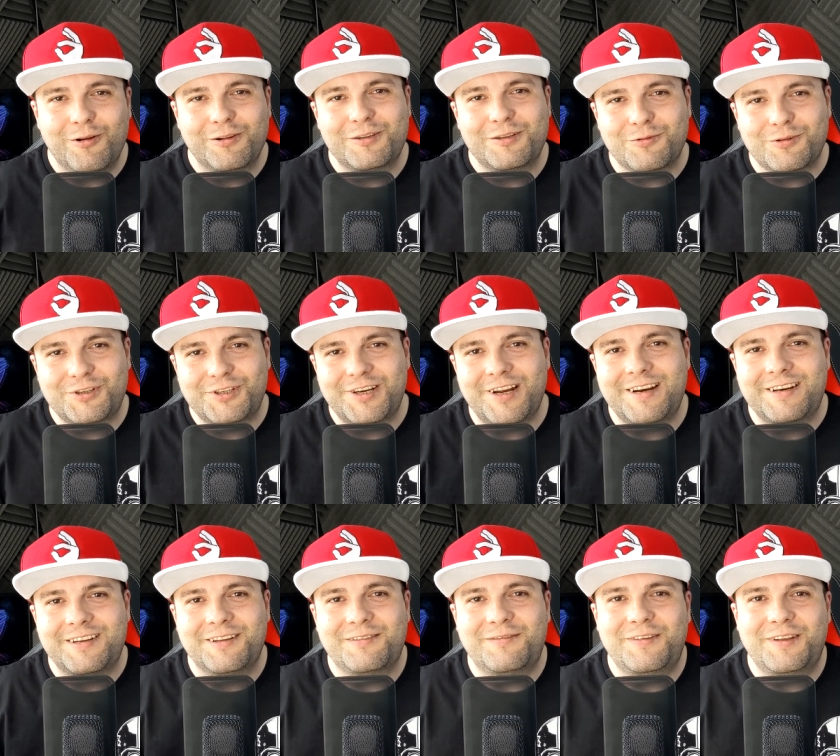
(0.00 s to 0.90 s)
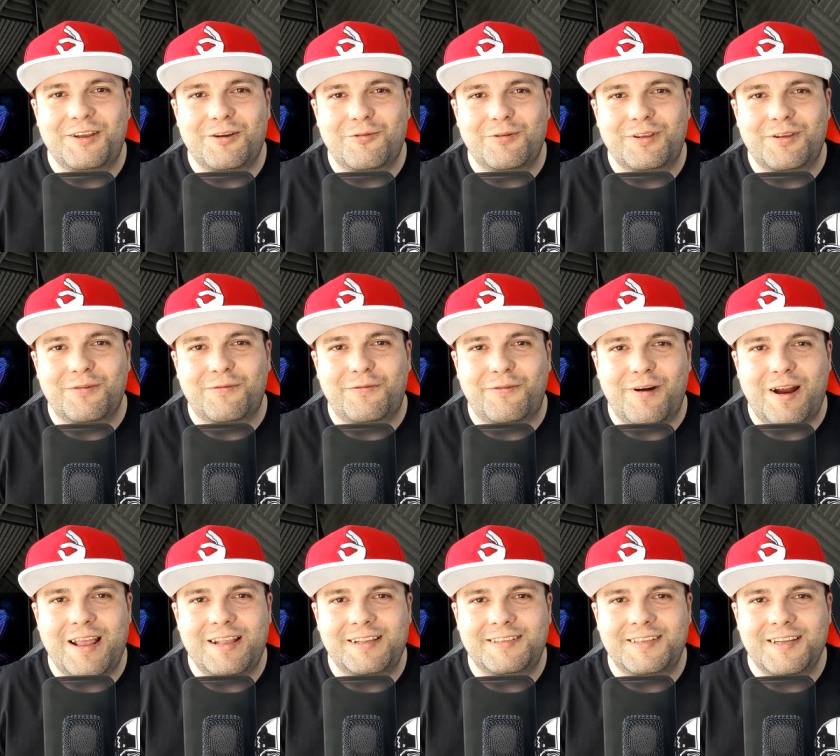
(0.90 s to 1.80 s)
Also share this video with your
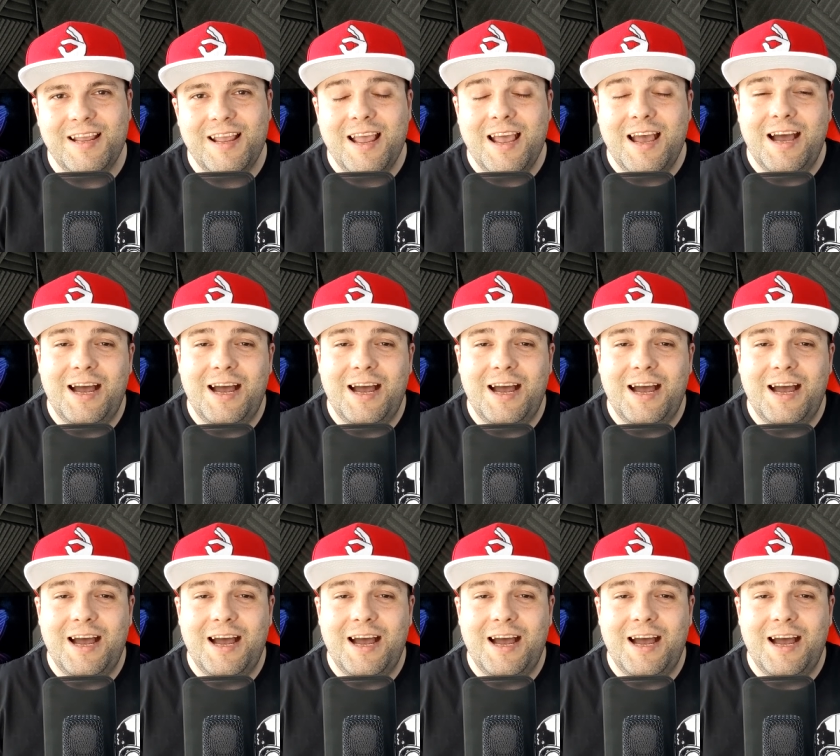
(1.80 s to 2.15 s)
friends.